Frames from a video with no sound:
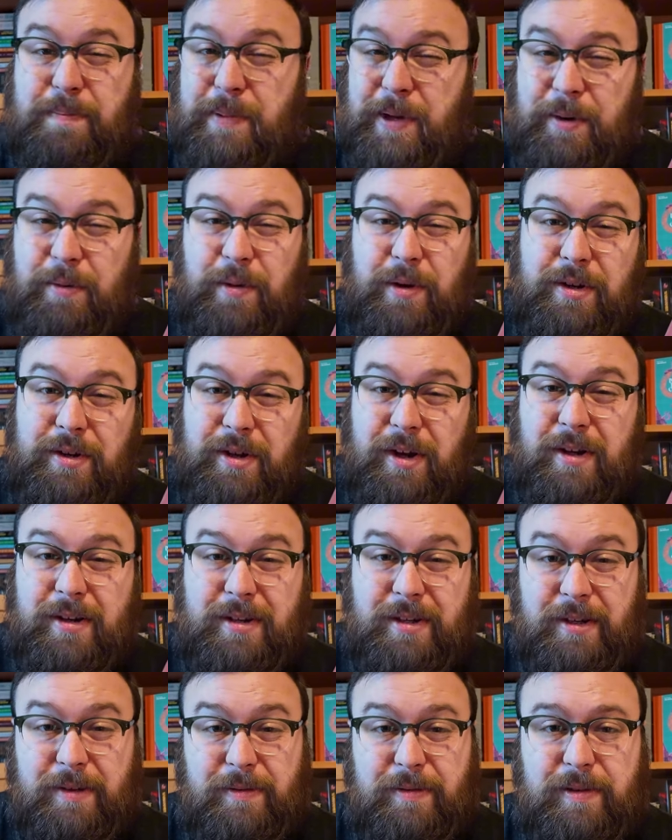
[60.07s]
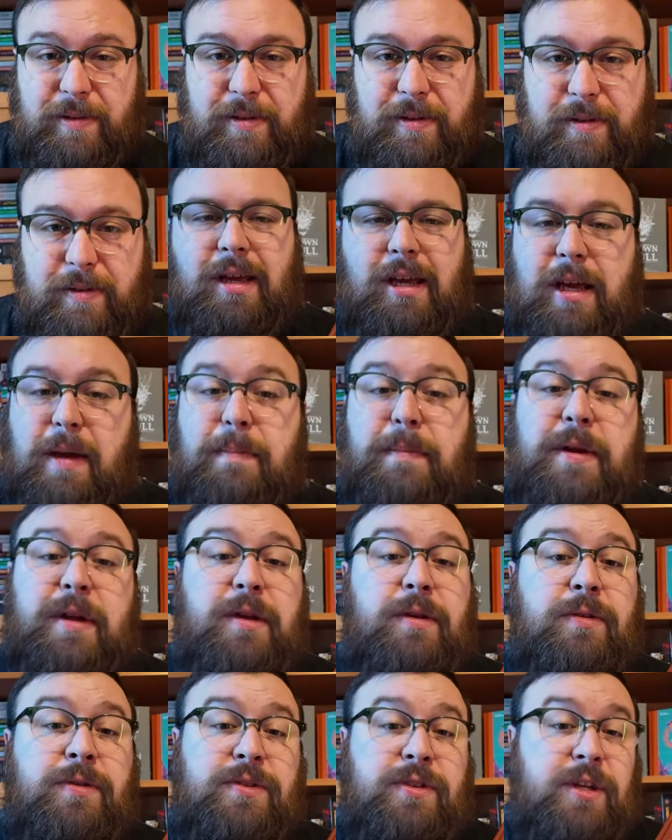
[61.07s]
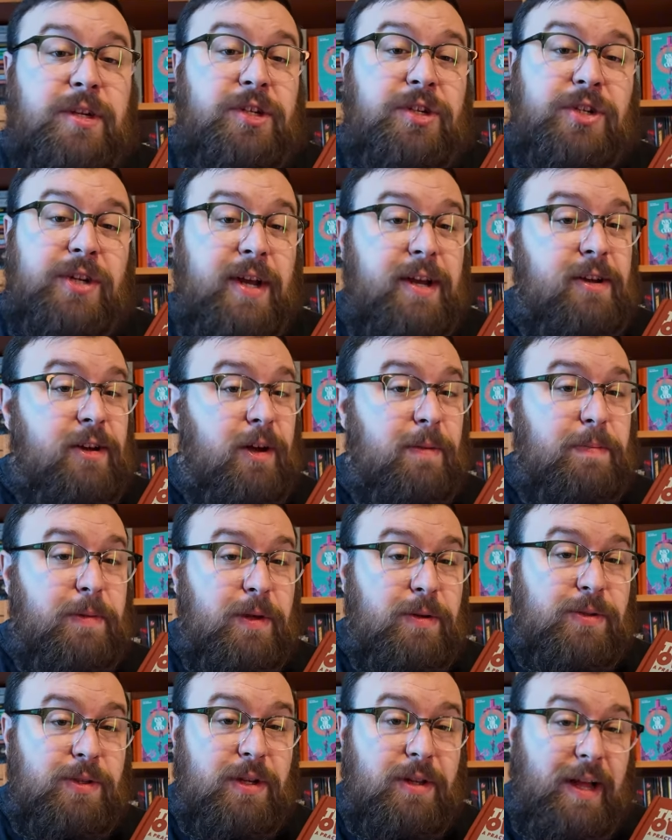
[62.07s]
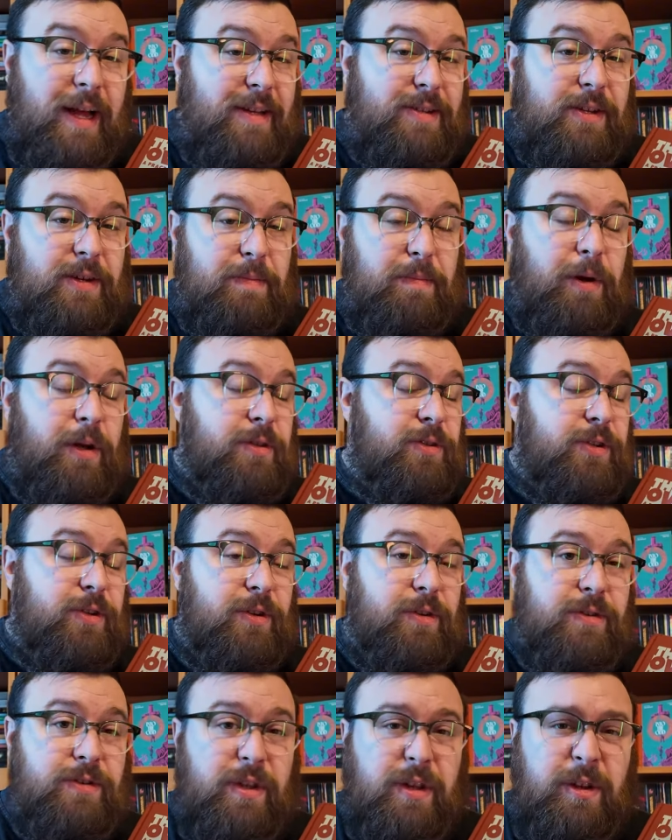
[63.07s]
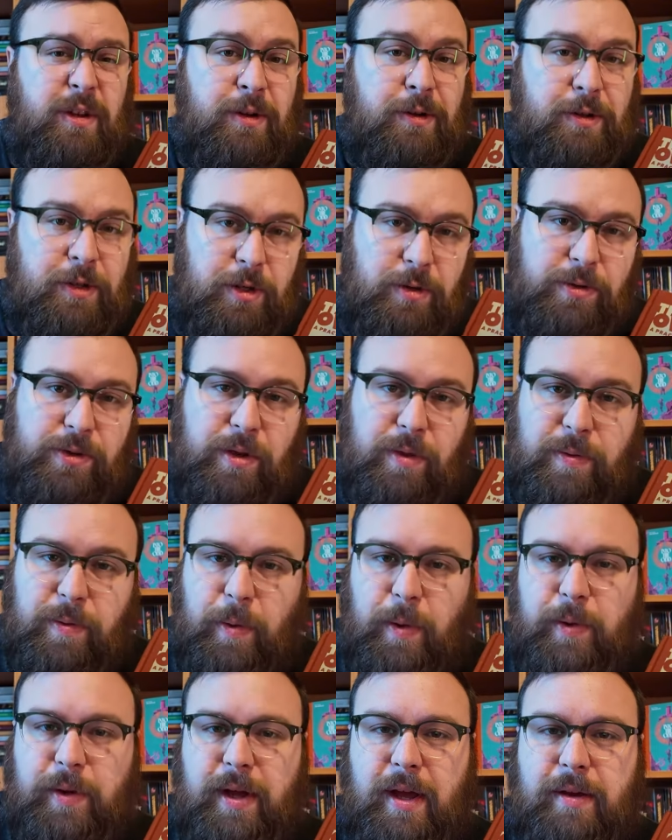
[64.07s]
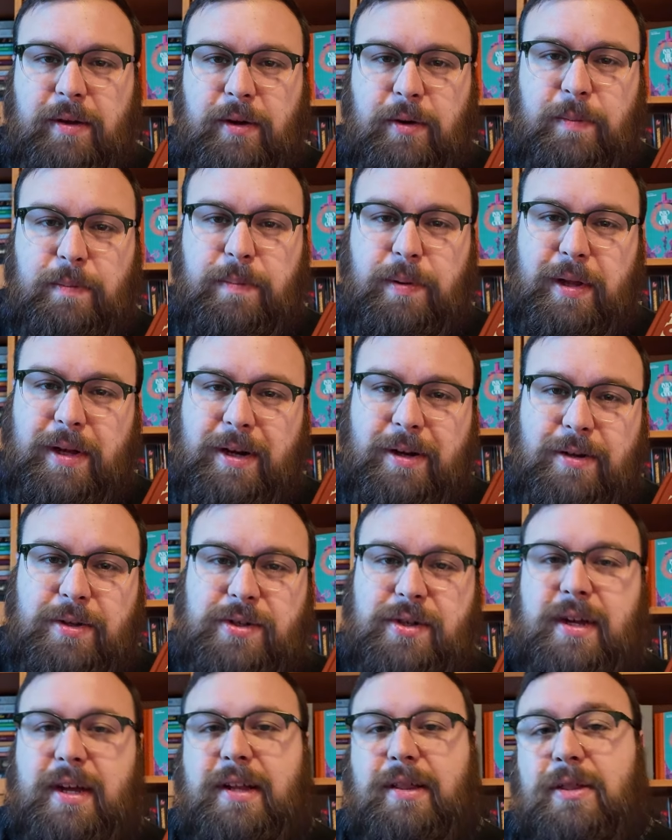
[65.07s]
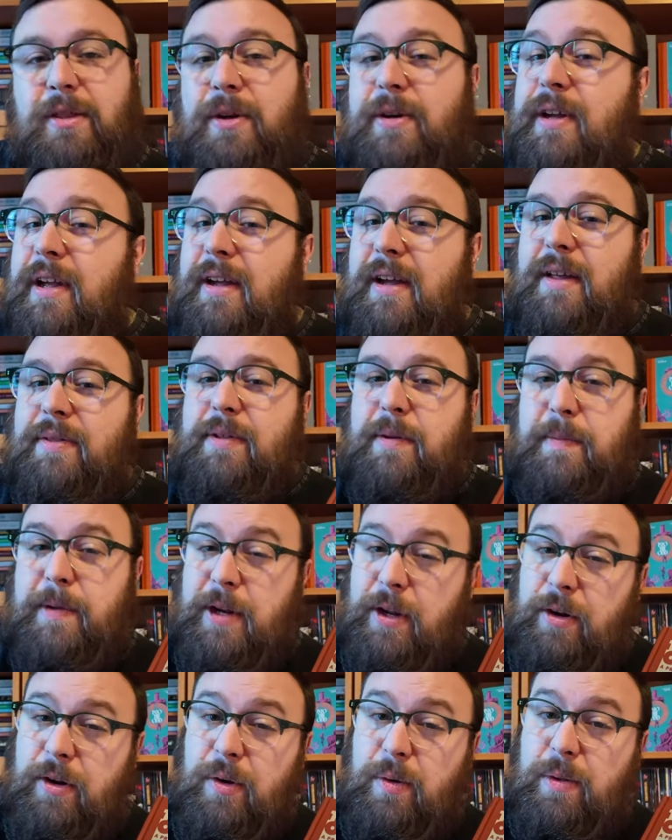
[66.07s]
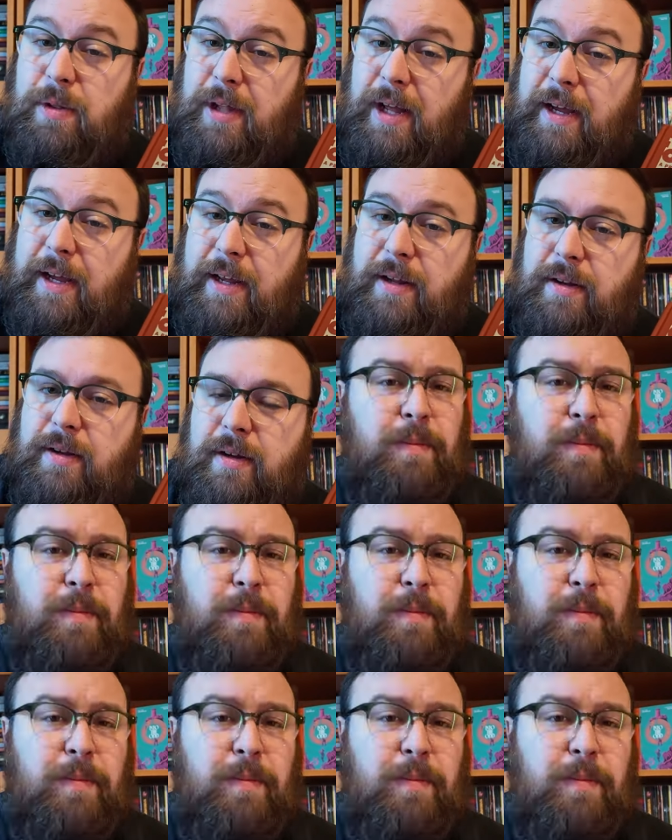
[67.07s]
a bit reductive. It can be used to shake up those classic monsters that you're used to throwing at your players and looking at them in a new light.